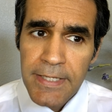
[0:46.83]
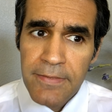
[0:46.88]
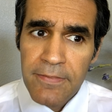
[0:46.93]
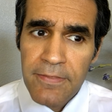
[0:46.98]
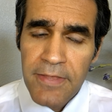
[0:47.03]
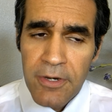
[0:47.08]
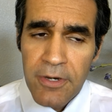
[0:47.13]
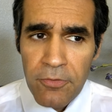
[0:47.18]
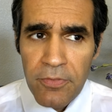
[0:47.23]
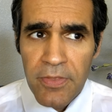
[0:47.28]

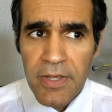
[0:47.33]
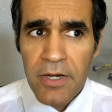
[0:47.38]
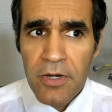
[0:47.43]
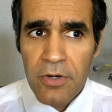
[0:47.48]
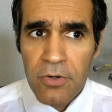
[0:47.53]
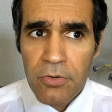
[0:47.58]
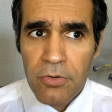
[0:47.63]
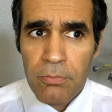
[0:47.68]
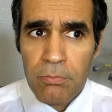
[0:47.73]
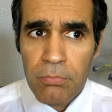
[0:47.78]
they're
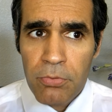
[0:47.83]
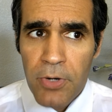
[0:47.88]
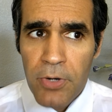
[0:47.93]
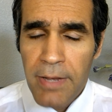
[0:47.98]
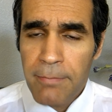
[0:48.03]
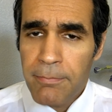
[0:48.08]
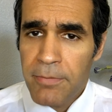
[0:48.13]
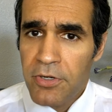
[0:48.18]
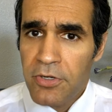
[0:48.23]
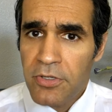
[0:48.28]
there
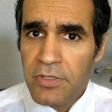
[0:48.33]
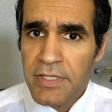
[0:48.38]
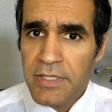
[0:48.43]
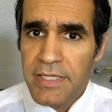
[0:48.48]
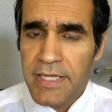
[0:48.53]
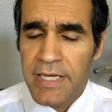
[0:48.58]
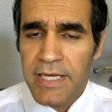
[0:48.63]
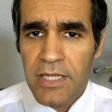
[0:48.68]
primarily to